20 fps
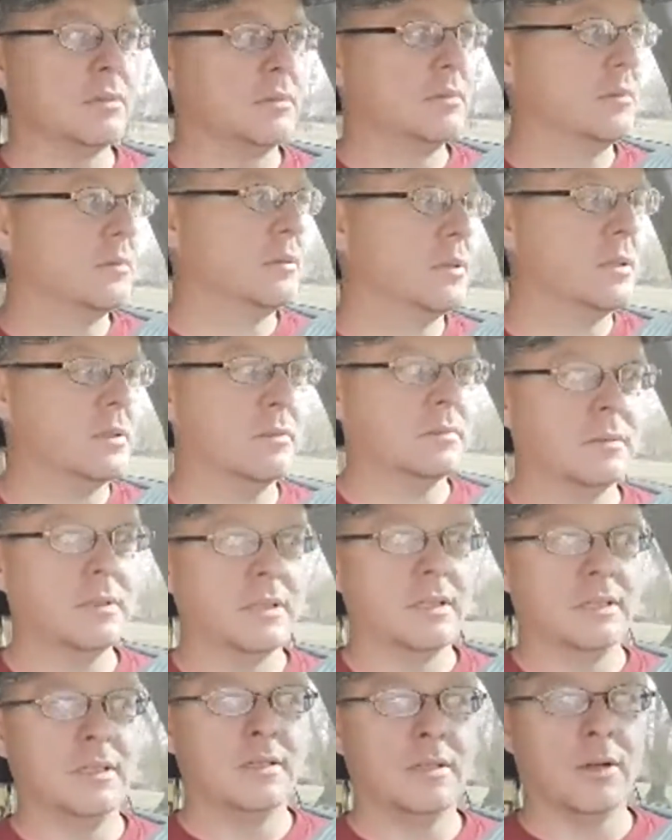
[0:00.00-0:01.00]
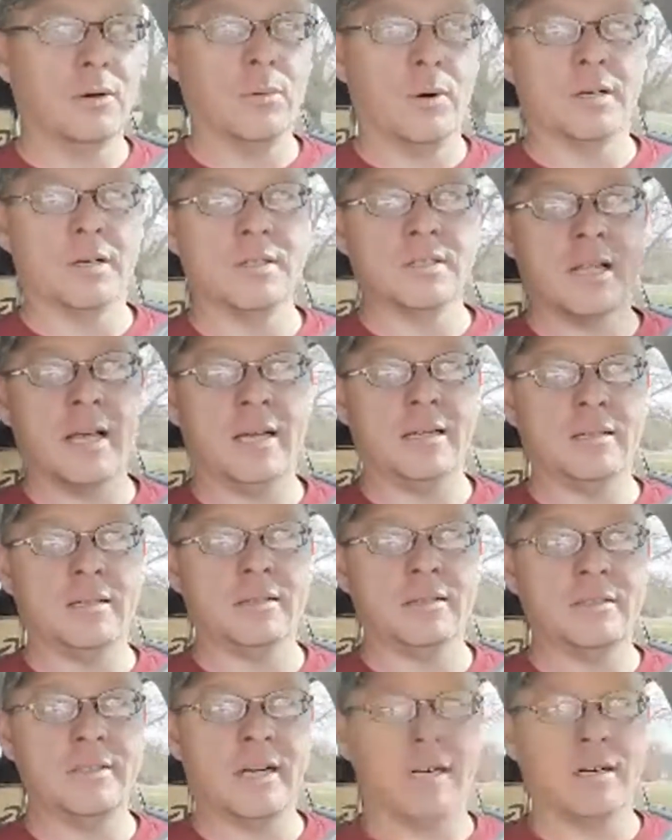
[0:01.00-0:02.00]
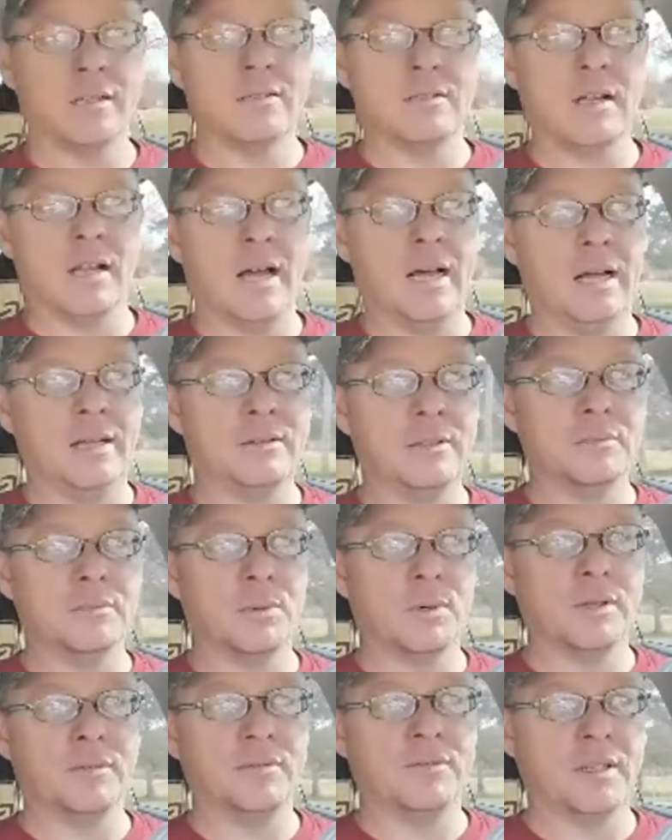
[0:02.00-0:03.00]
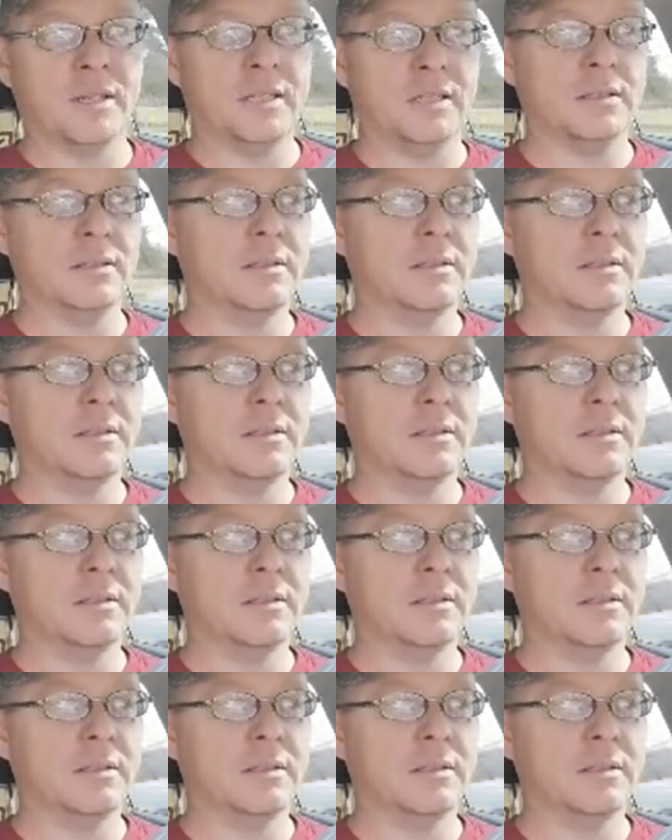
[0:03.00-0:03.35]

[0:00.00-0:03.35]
So go watch that. Jared's live is pretty funny.